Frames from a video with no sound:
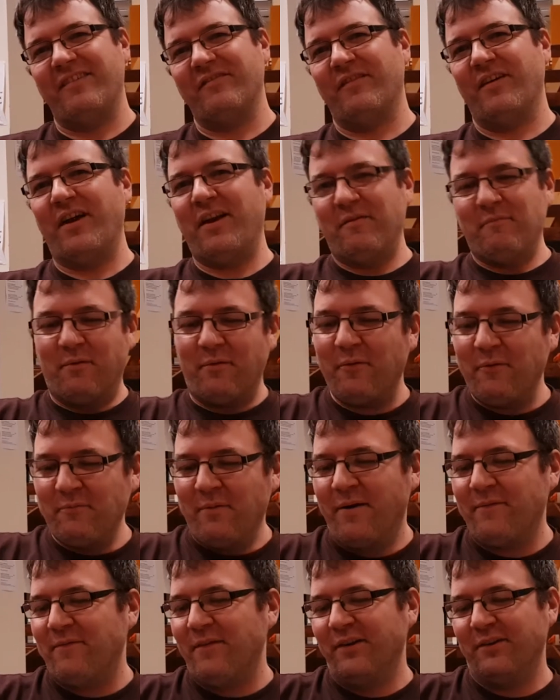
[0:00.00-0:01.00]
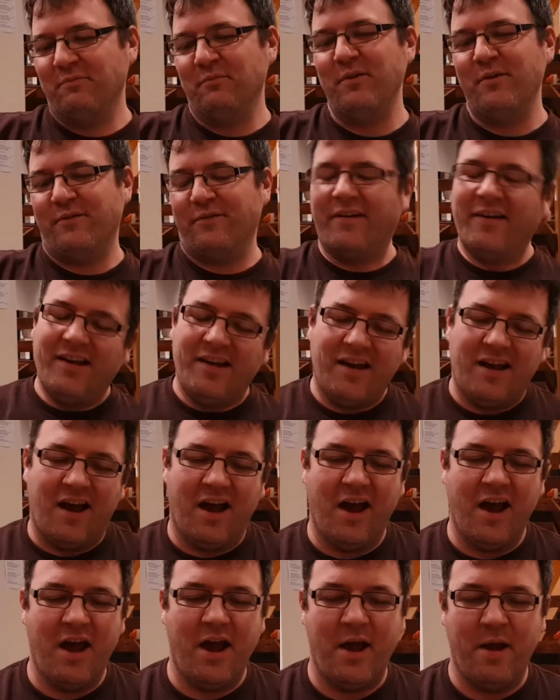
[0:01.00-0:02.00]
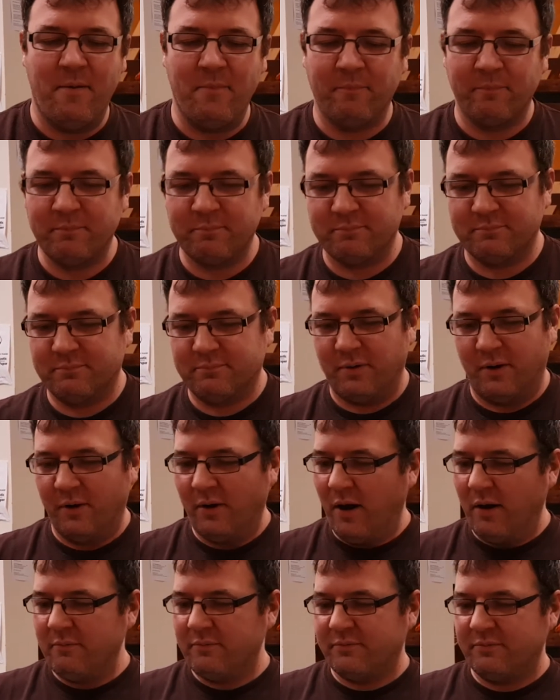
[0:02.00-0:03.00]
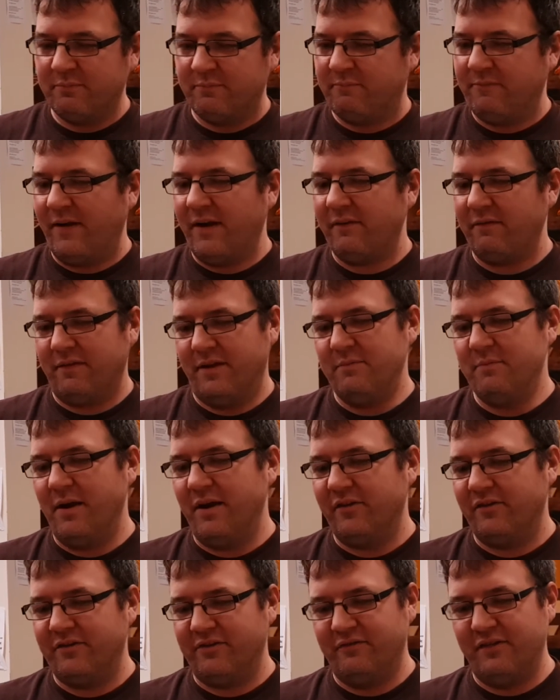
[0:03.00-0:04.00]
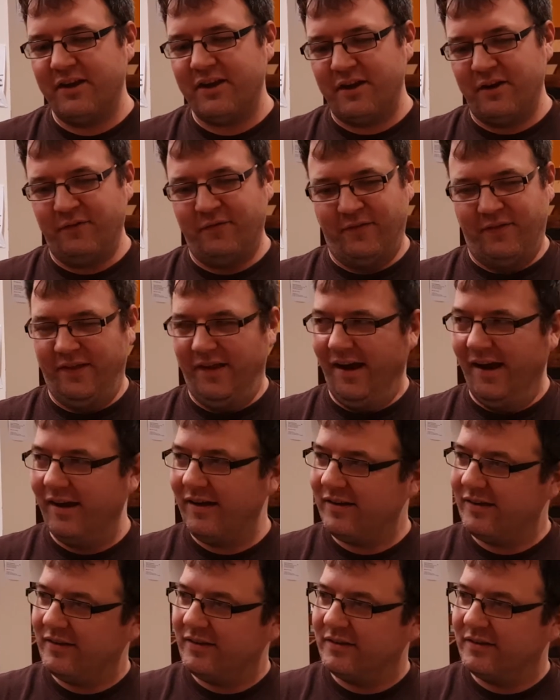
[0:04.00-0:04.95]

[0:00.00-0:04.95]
with my first move, but I thankfully managed to recover that.